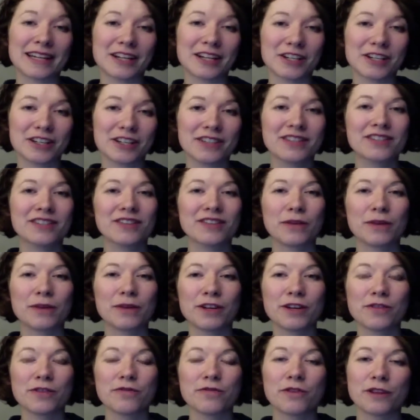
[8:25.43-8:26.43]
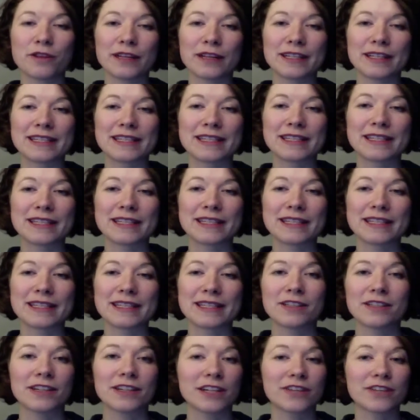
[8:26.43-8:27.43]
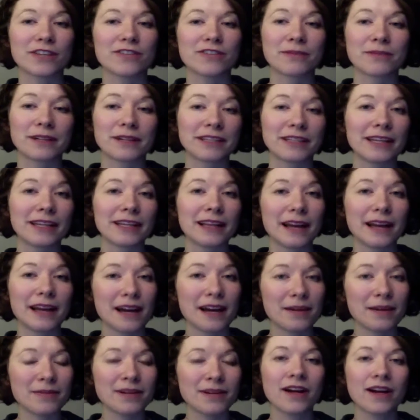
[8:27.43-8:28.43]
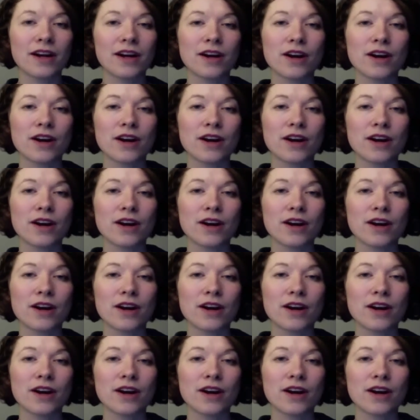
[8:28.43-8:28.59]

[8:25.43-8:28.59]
so they weren't falling asleep in a dark usability lab. Mm-hmm.